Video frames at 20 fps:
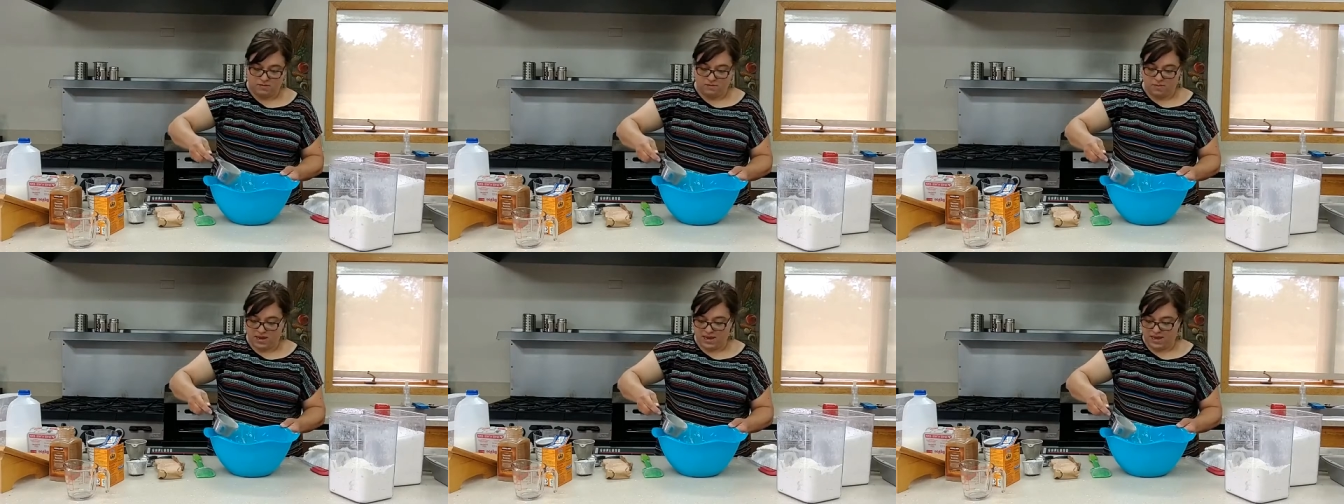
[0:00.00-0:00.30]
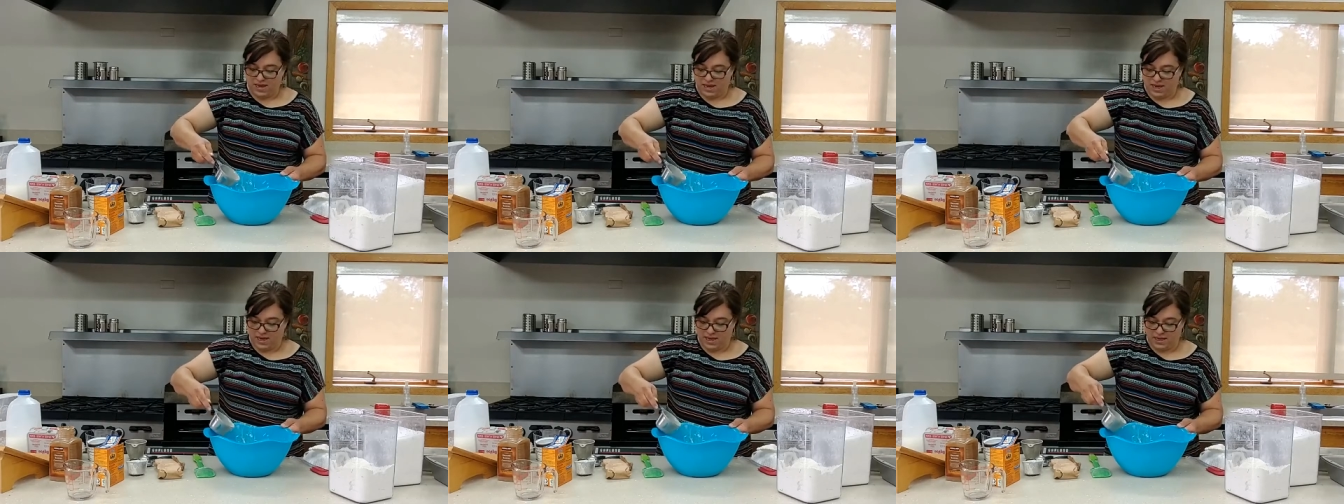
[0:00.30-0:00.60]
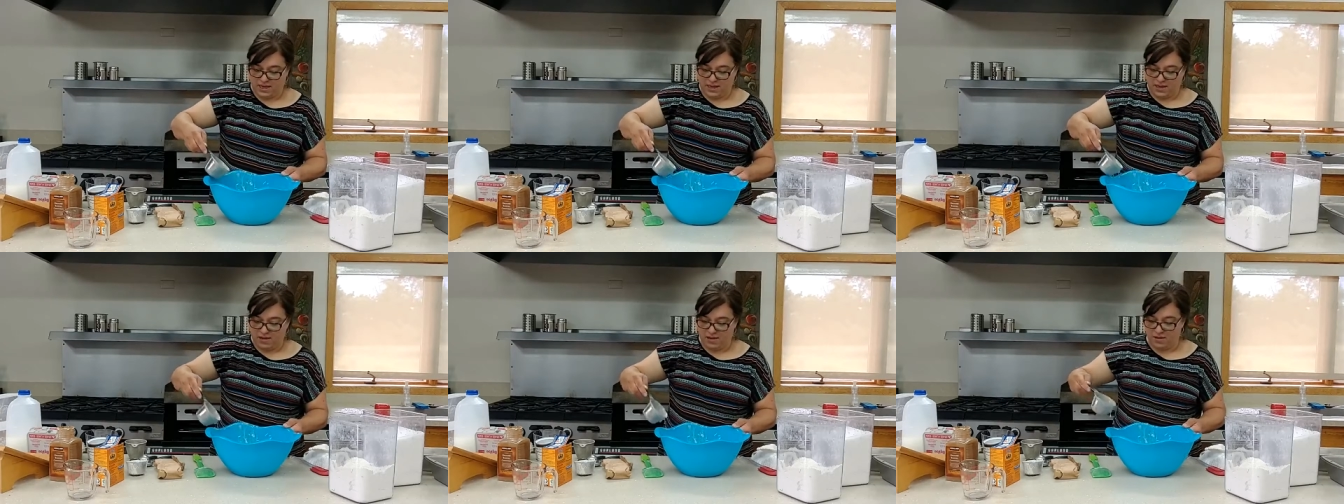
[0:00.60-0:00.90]

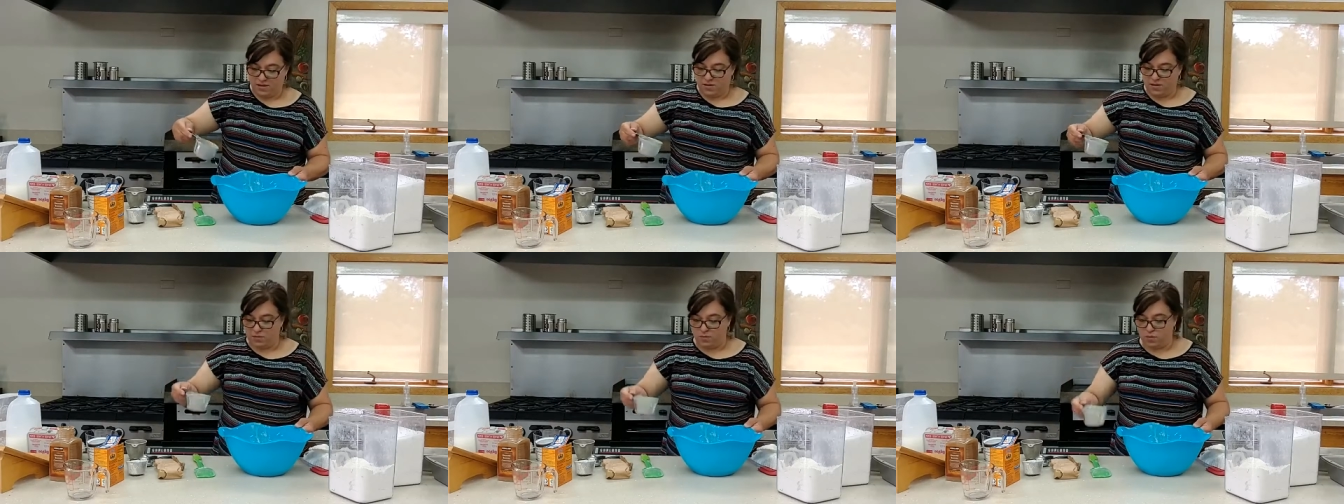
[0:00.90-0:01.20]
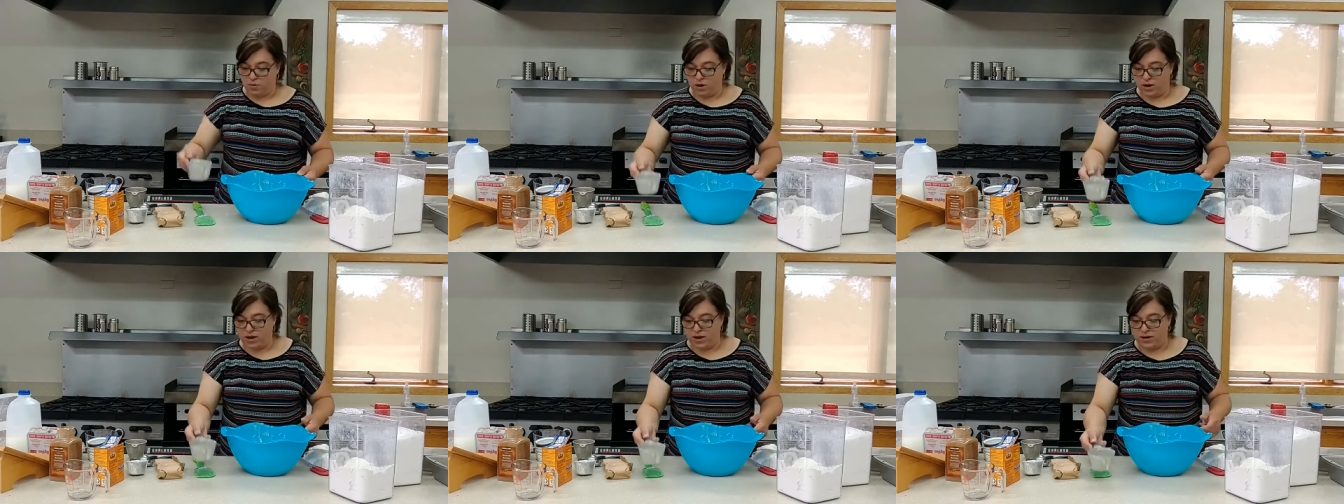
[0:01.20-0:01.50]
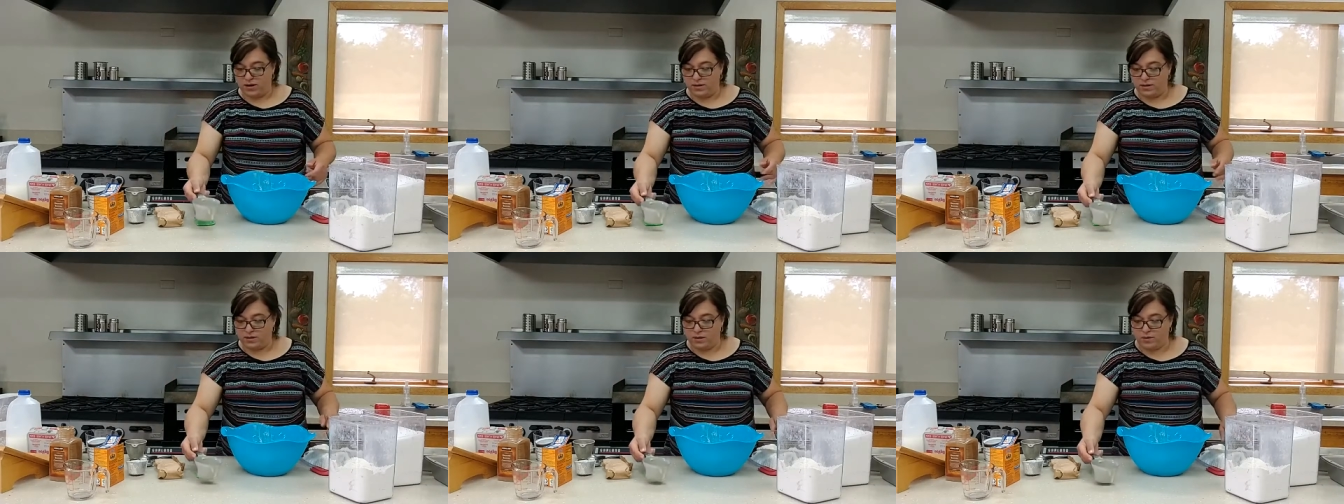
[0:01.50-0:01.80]
making the
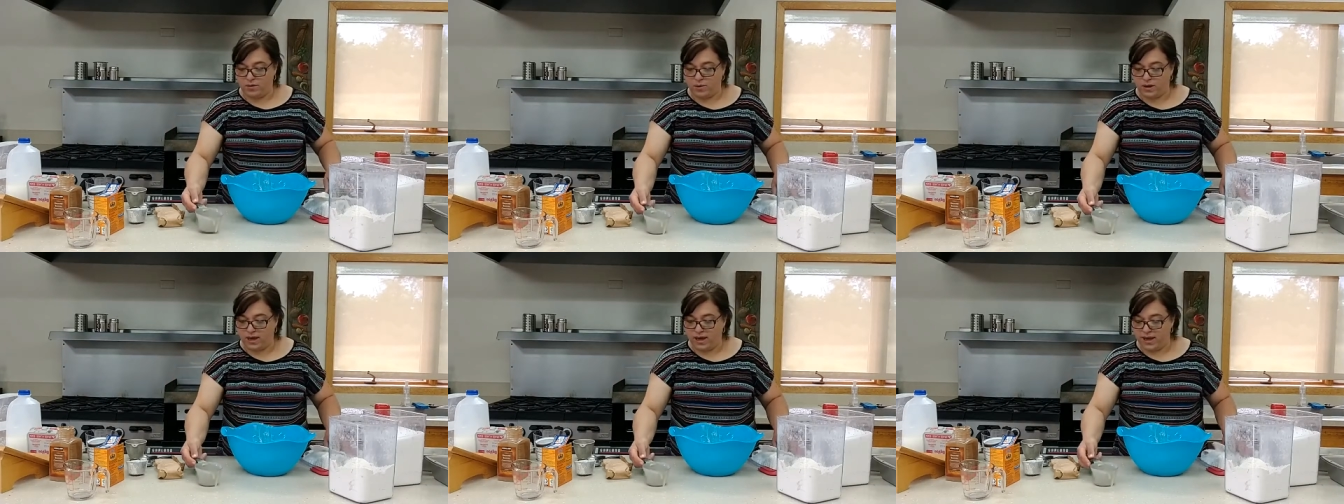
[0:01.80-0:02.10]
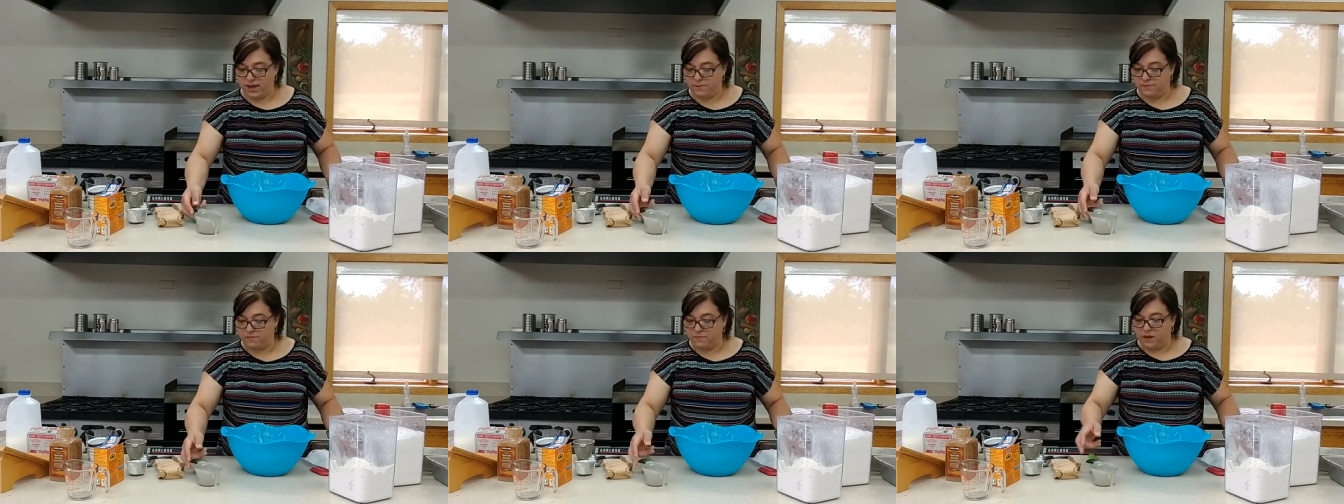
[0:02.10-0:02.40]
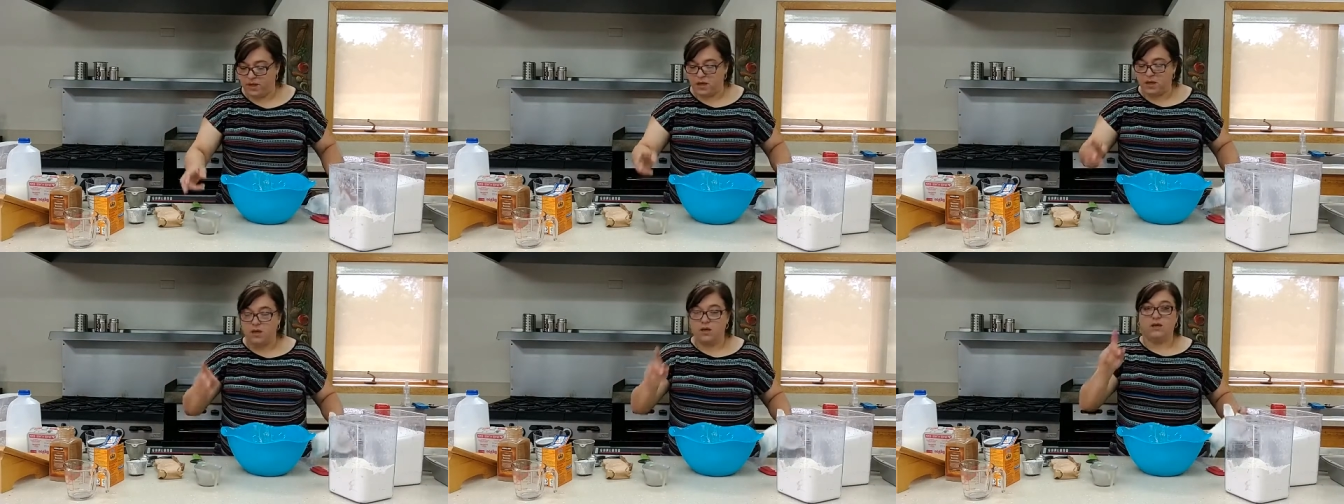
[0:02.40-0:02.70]
bread, okay?
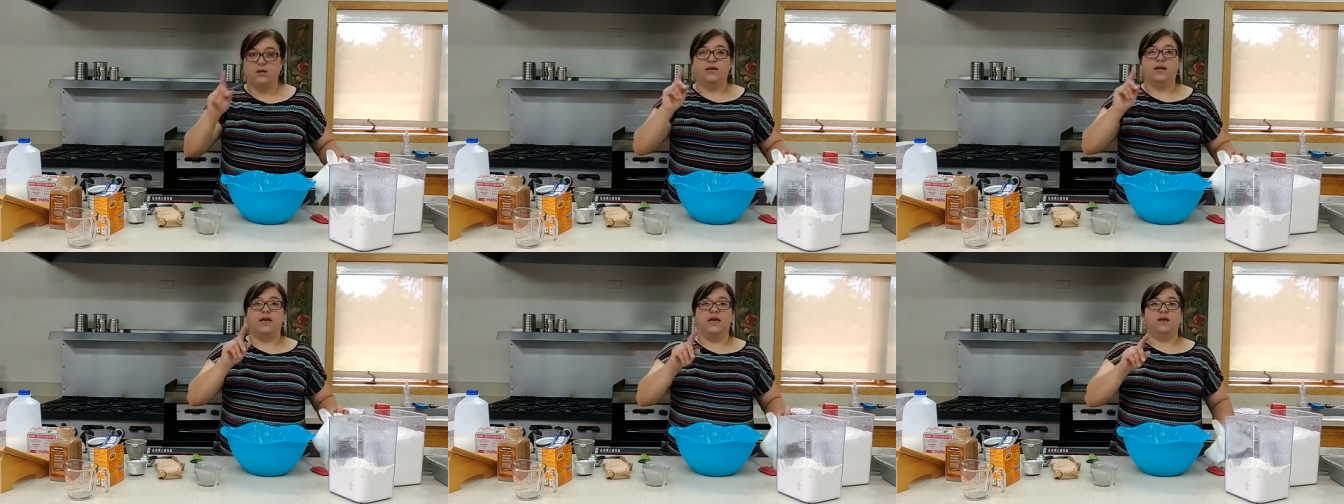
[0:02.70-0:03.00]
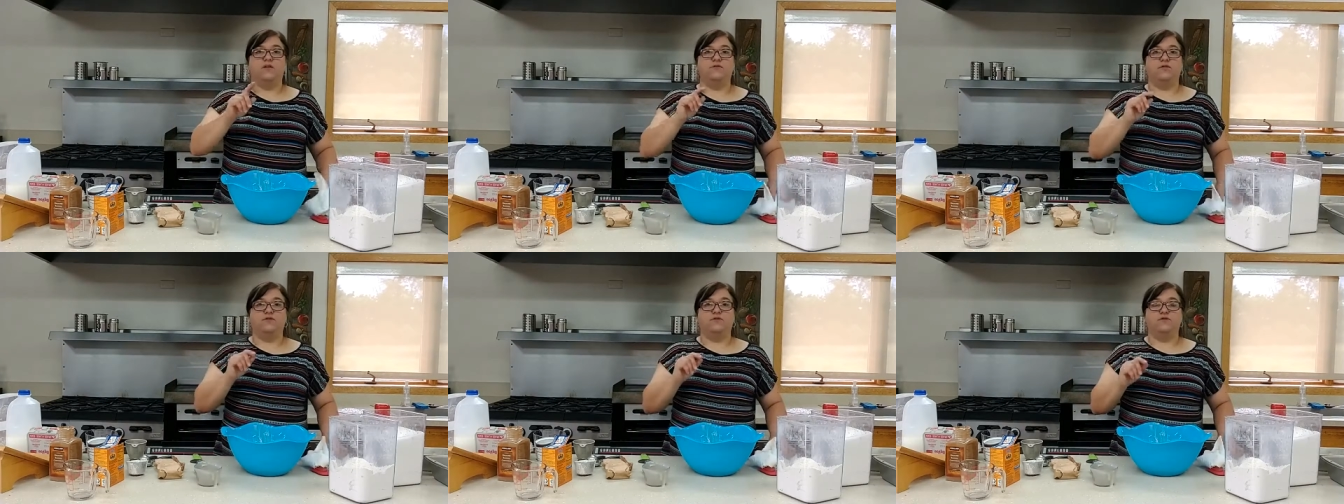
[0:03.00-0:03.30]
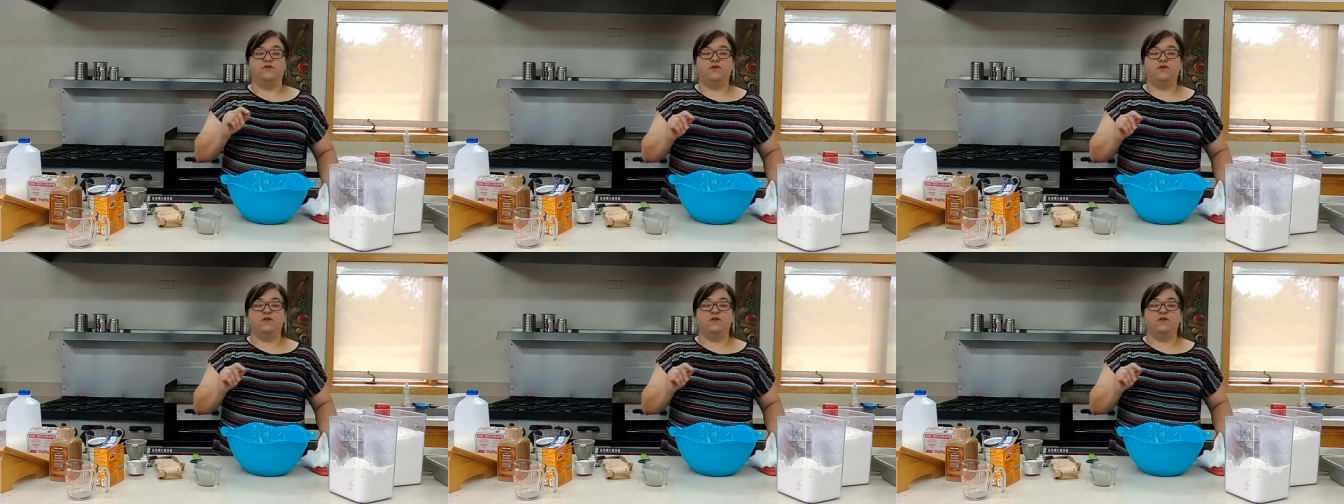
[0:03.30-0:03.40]
Now, the